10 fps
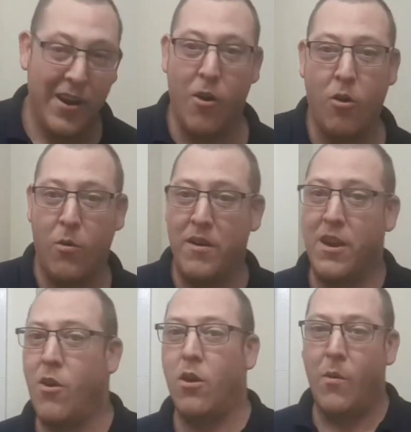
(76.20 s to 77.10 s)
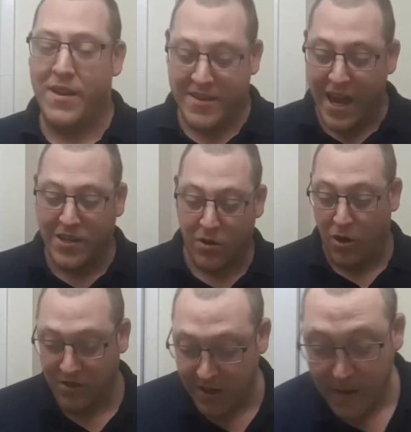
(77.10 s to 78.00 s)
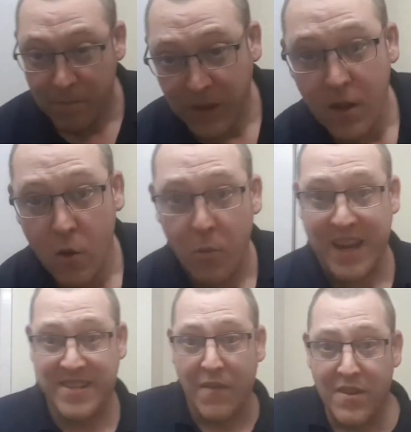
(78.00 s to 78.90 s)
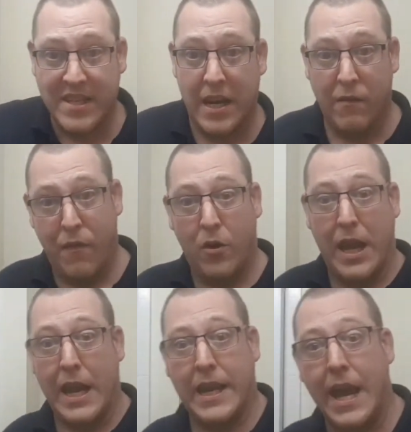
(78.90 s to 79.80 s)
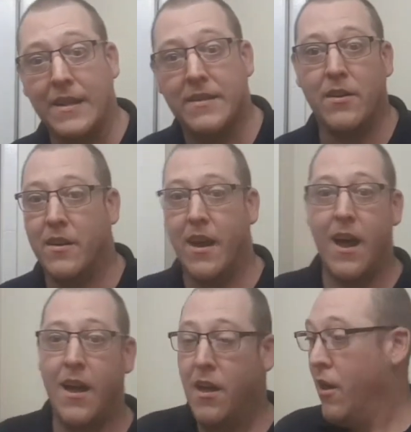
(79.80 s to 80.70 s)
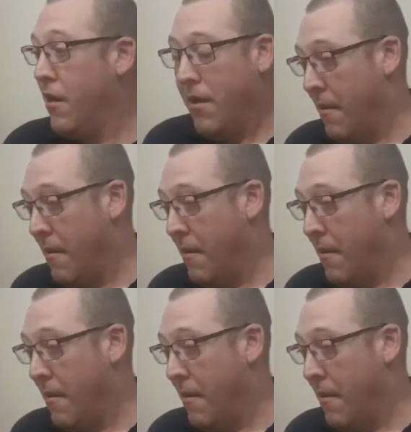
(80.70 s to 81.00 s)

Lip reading: You don't go in Tesco's with your 17 fucking kids and about